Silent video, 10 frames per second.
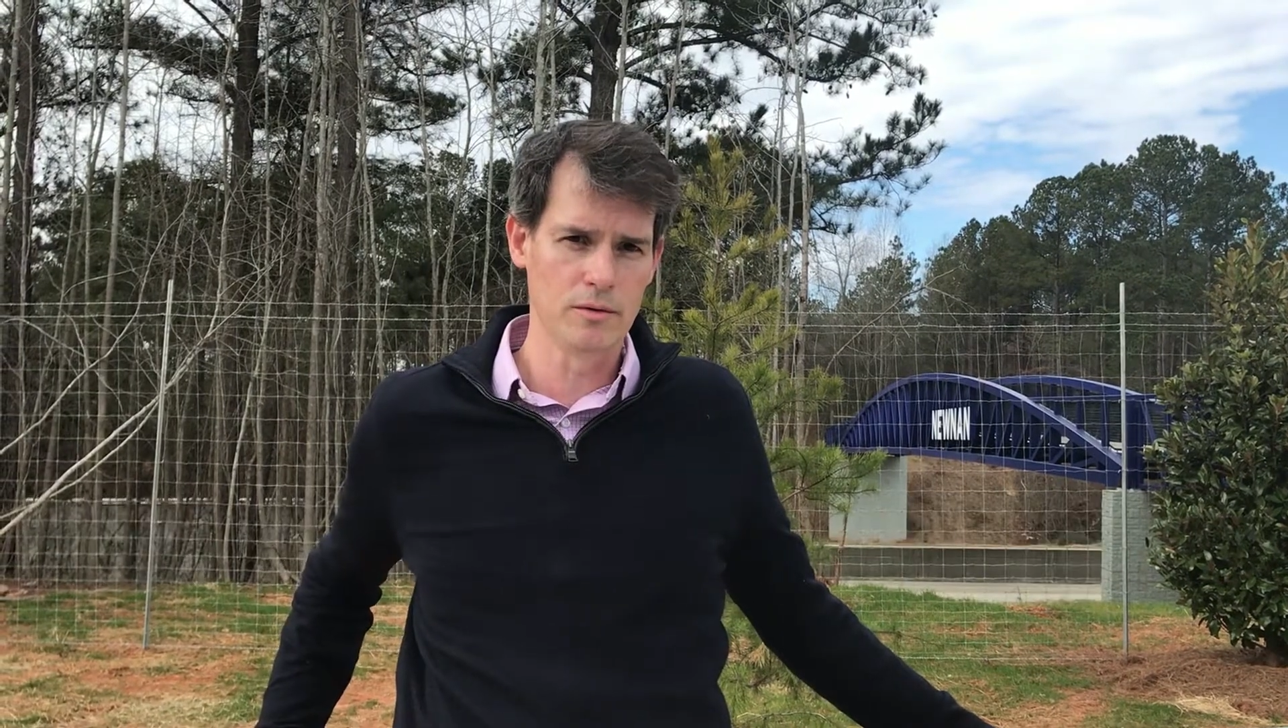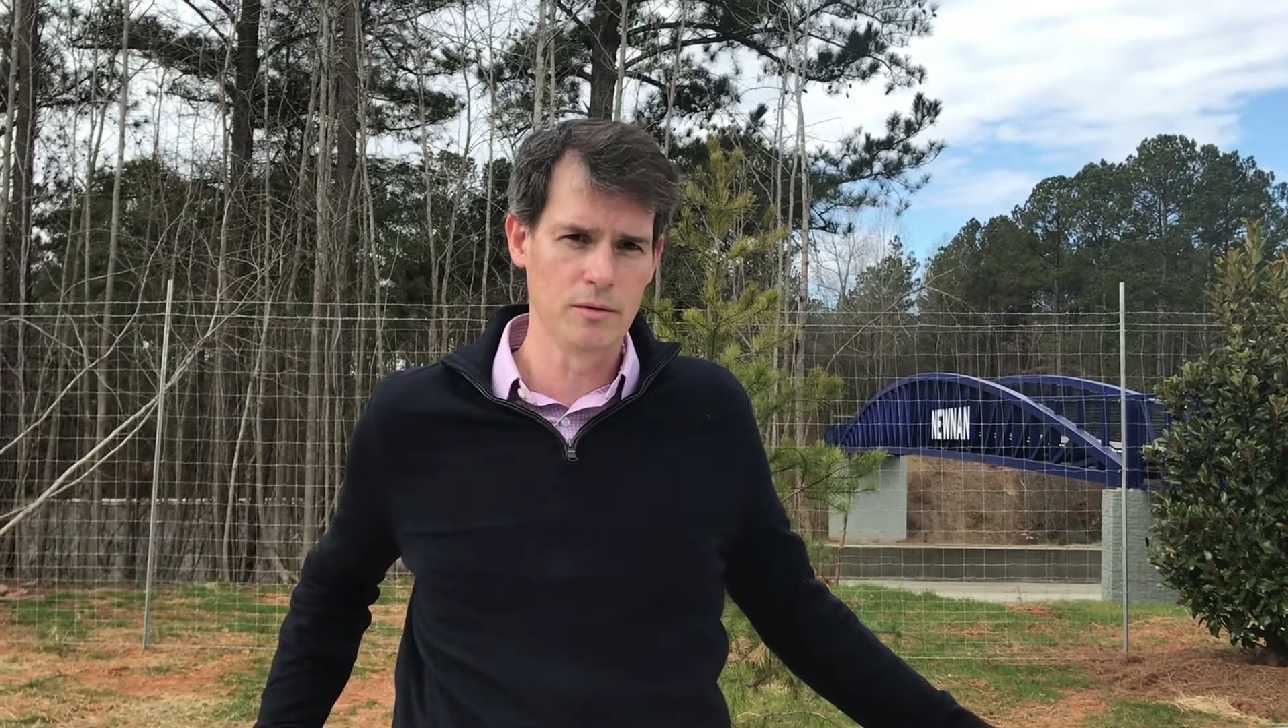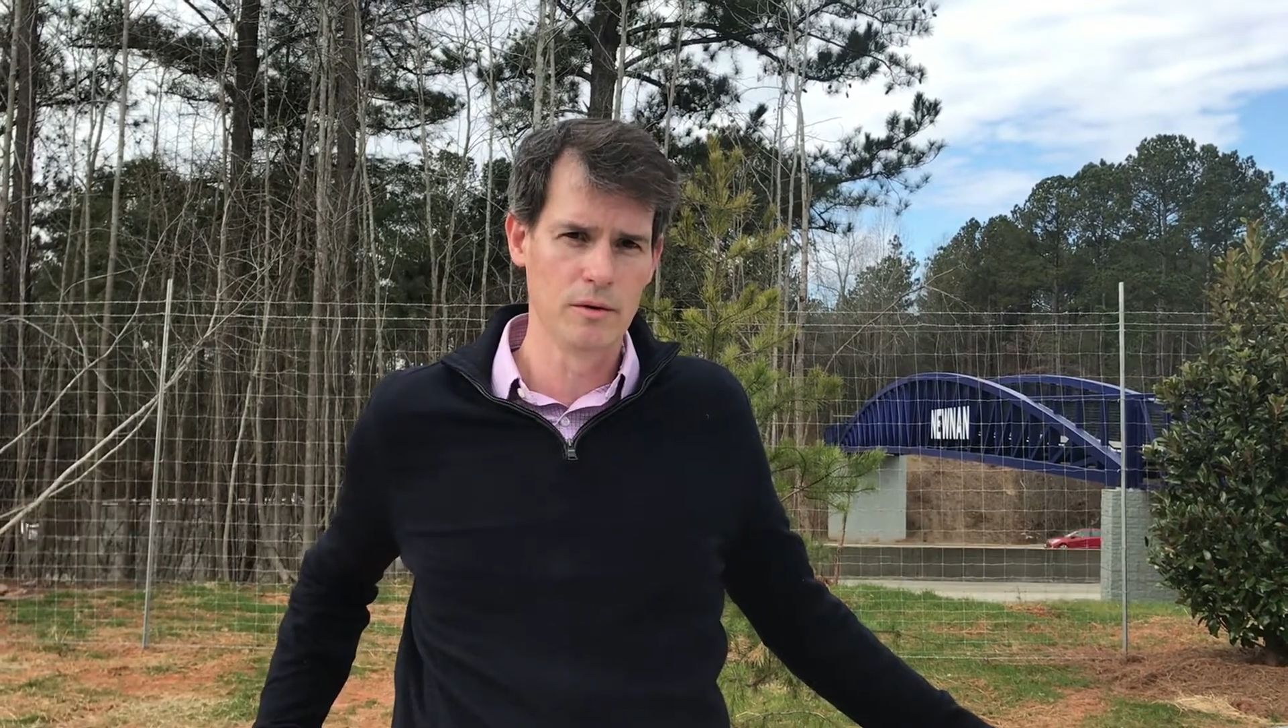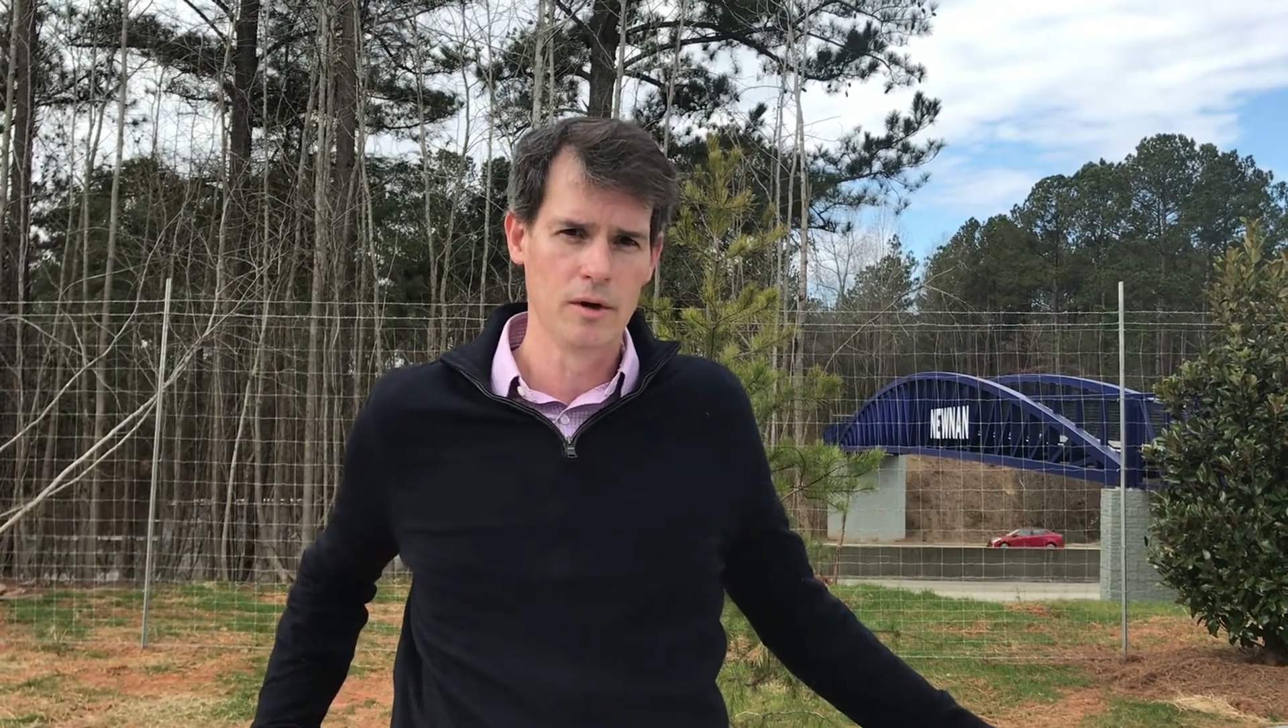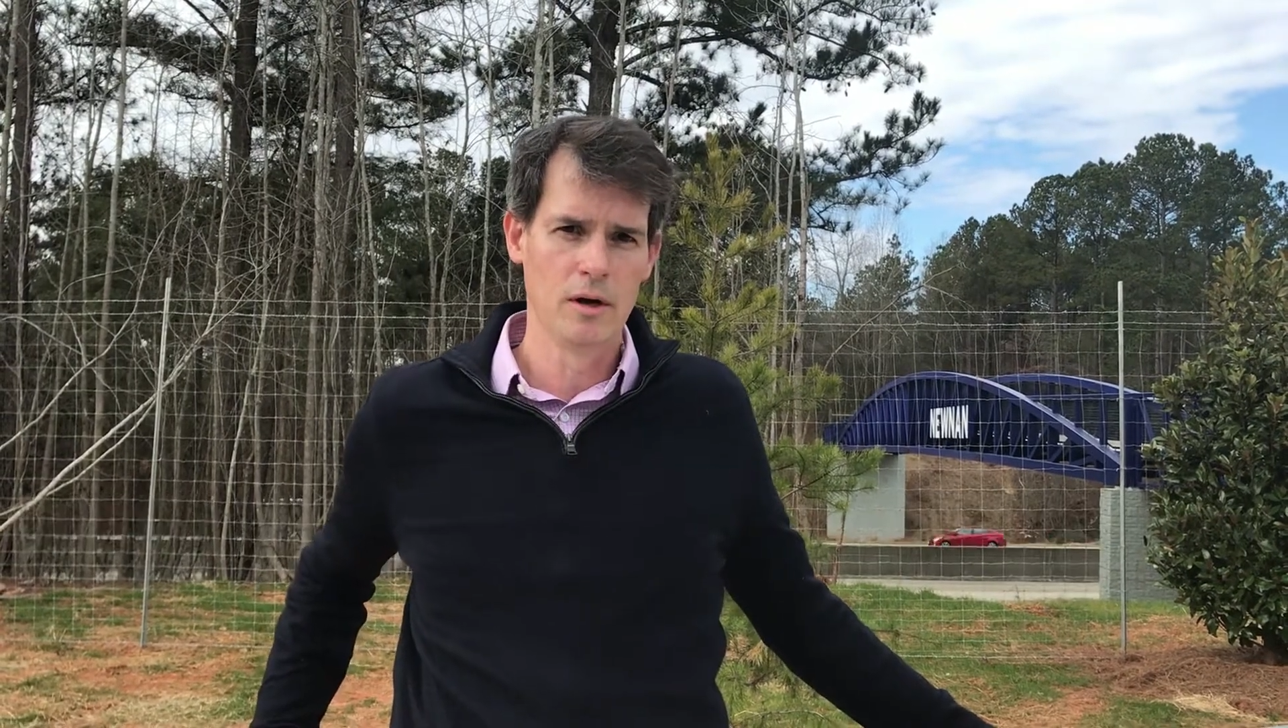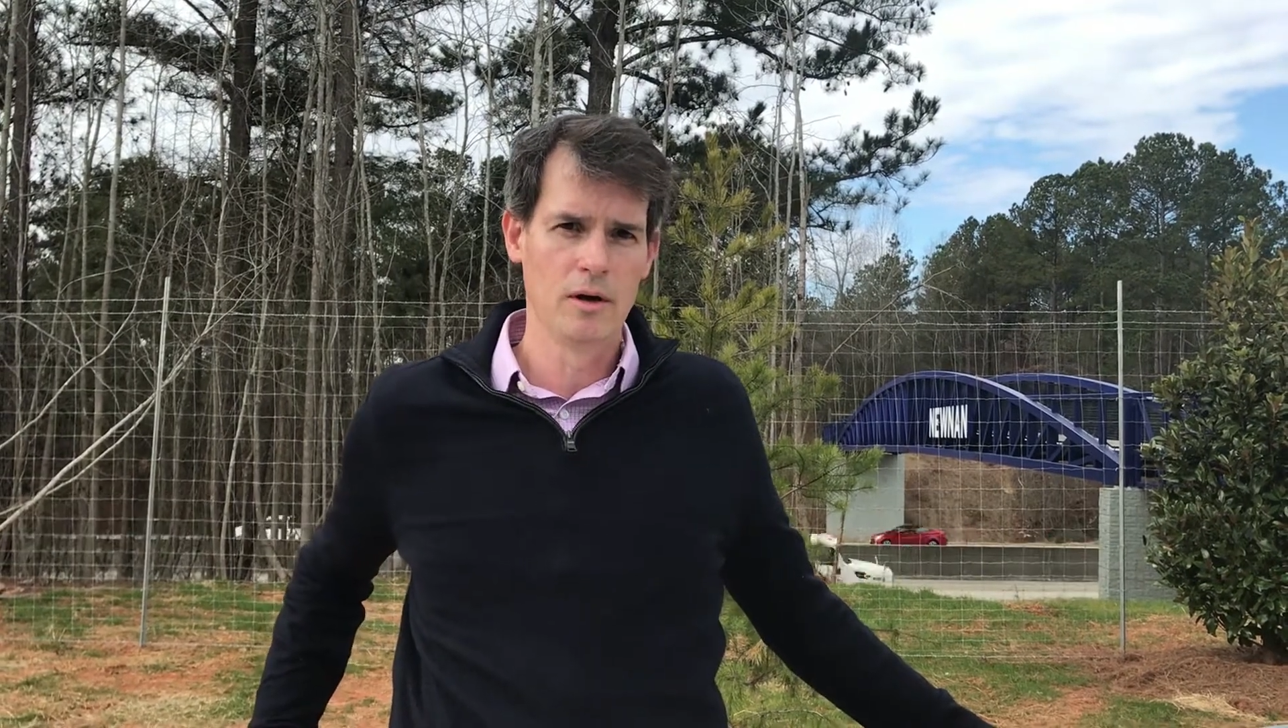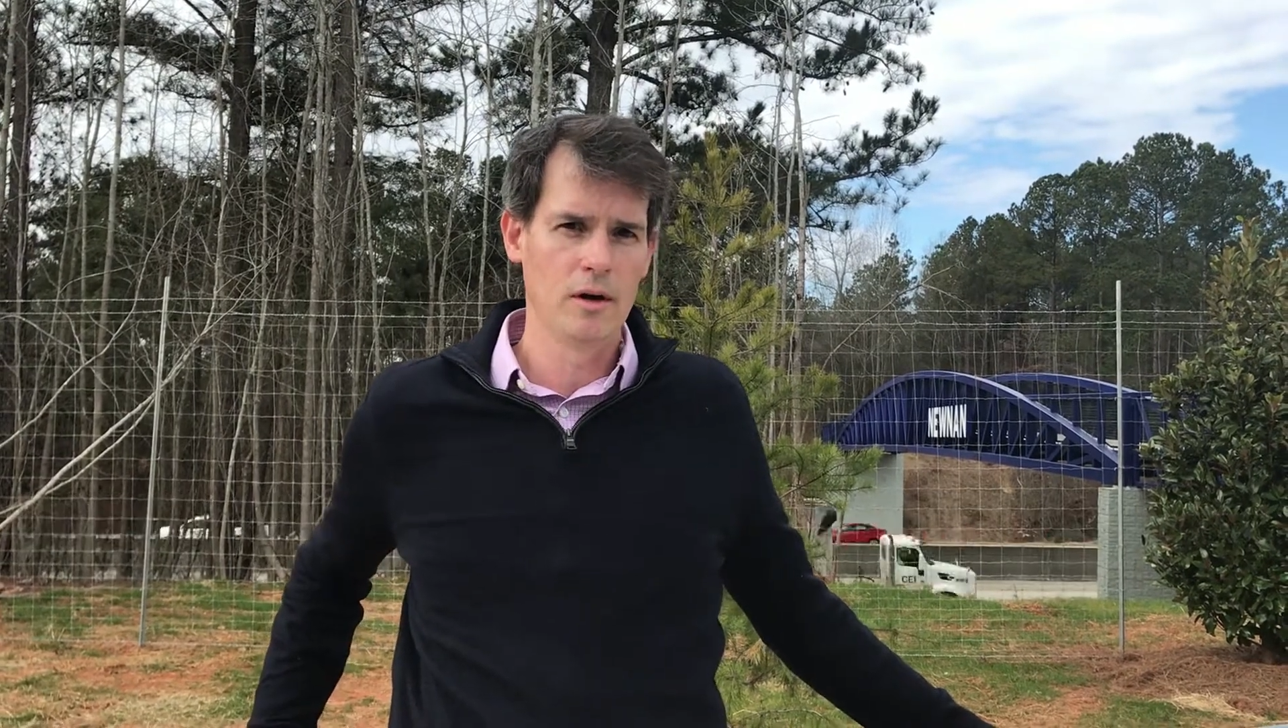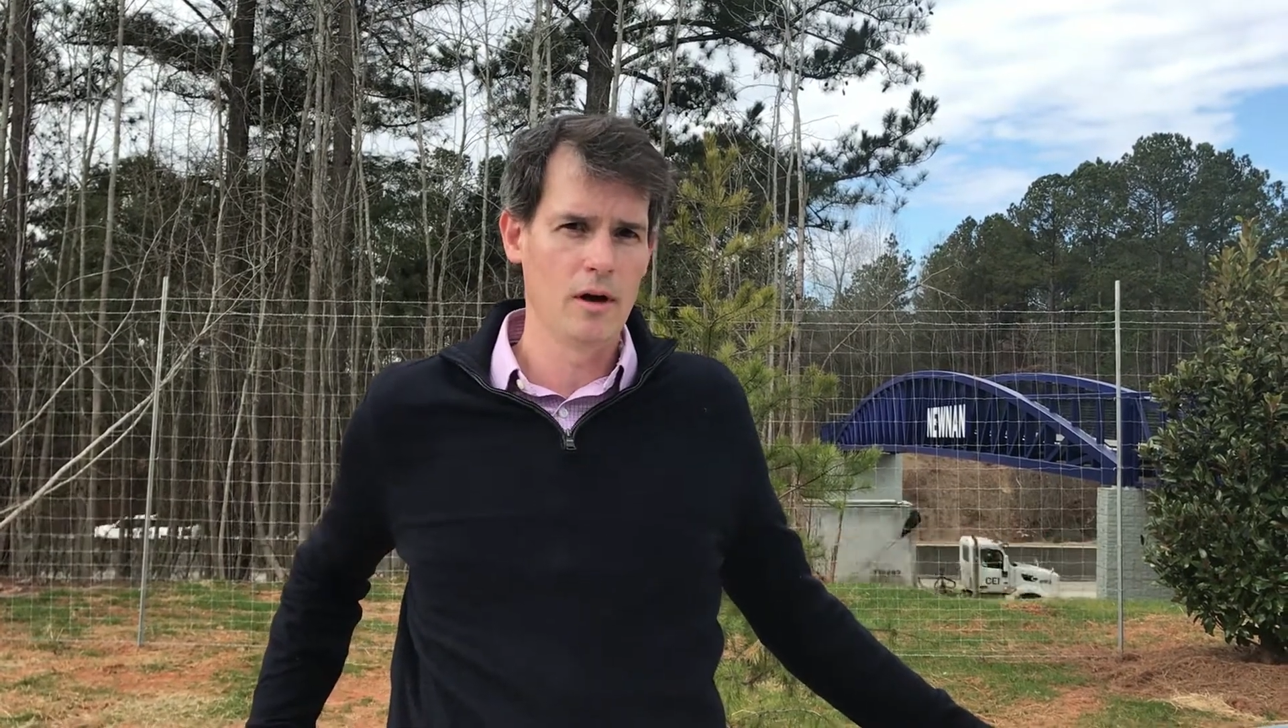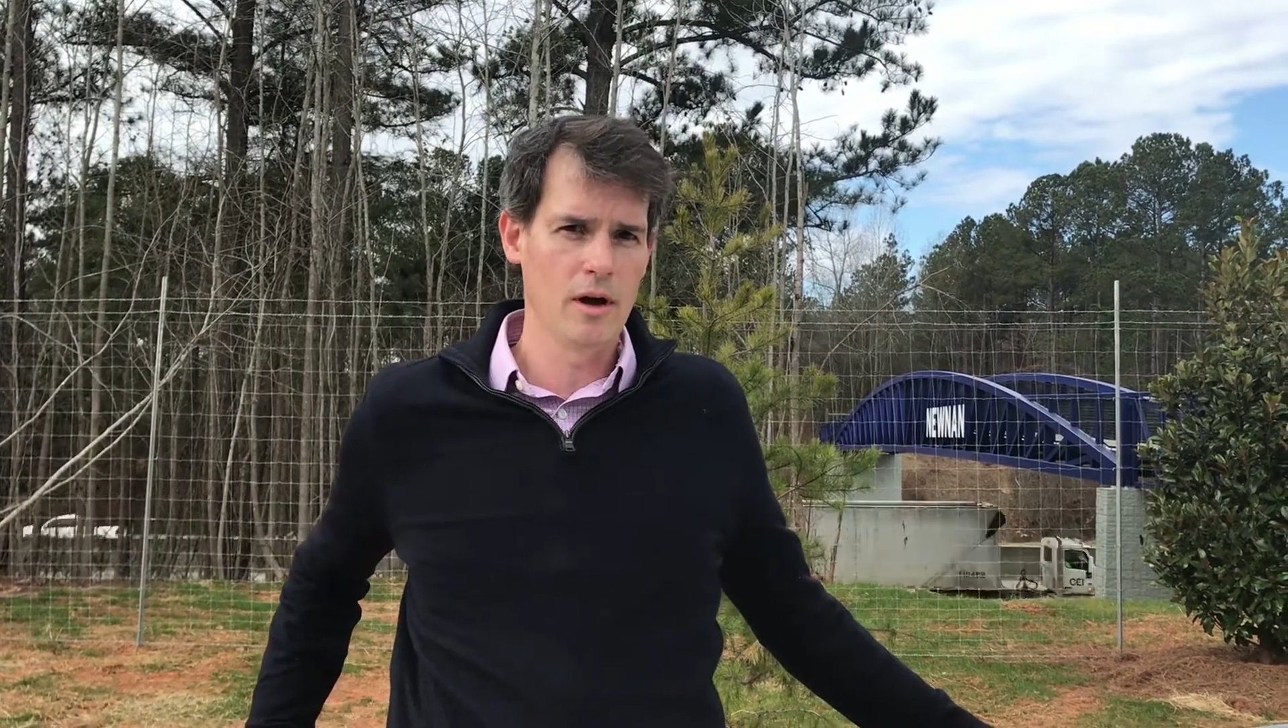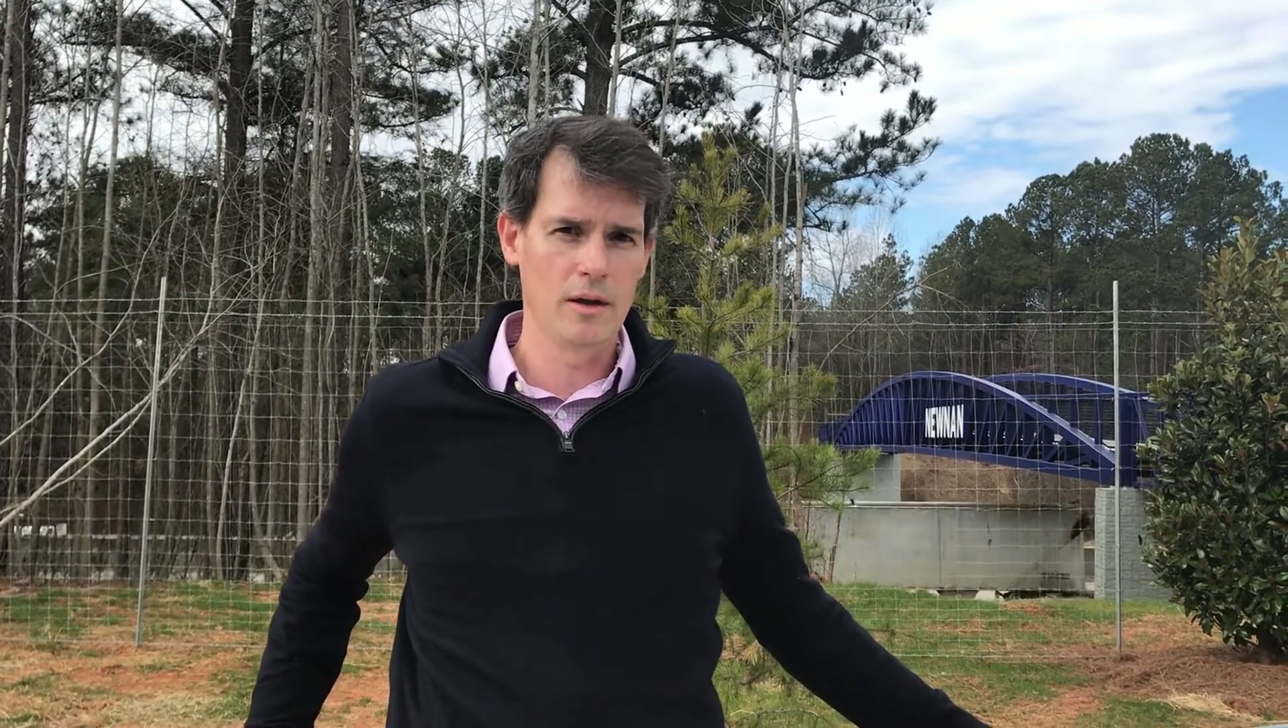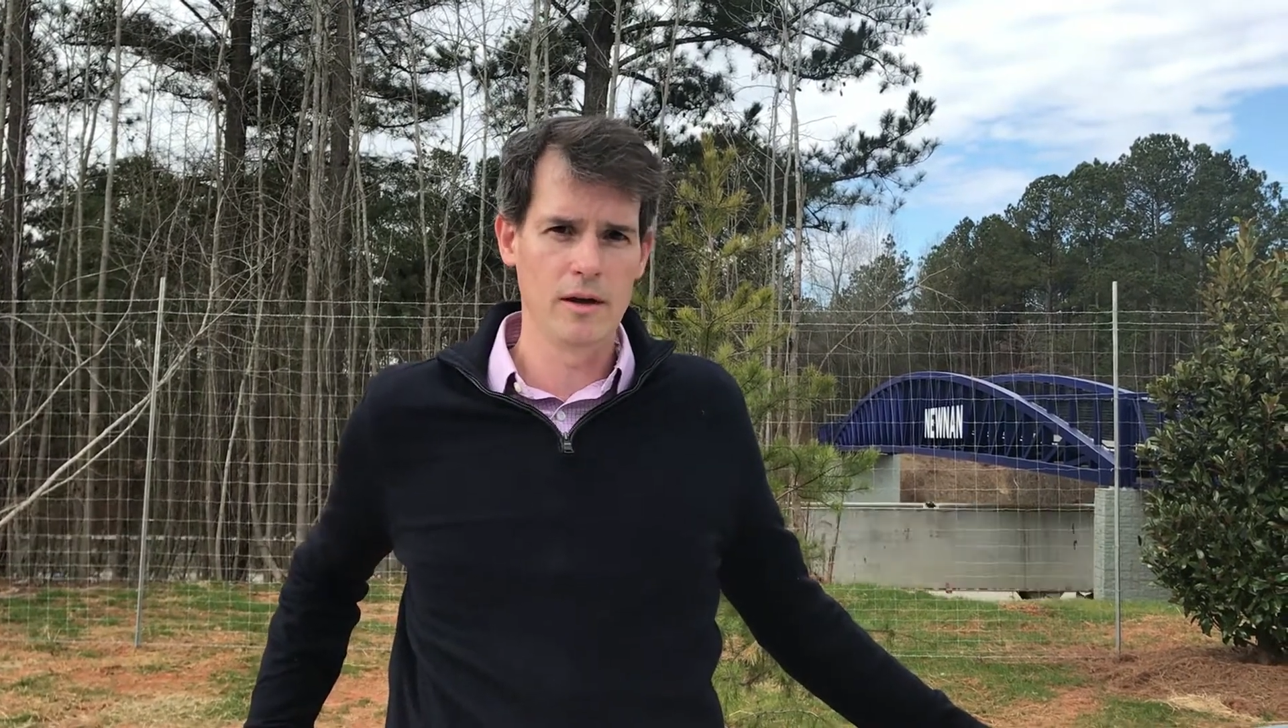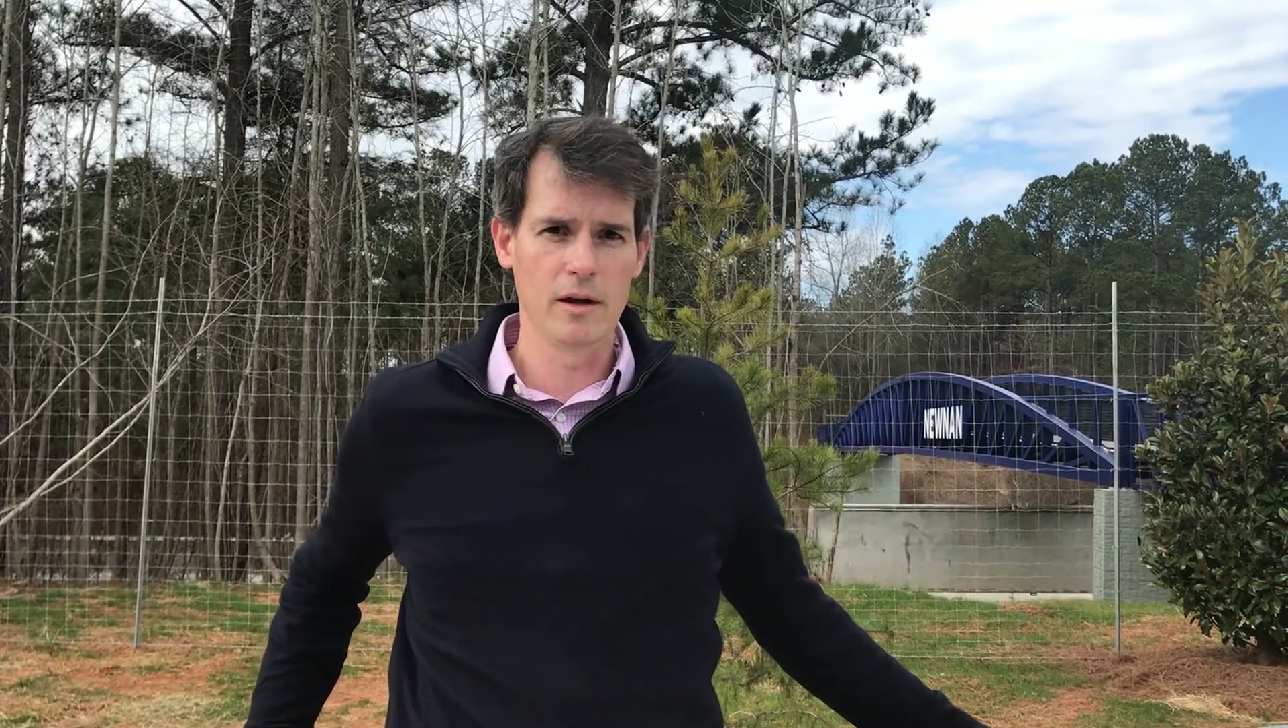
Uh,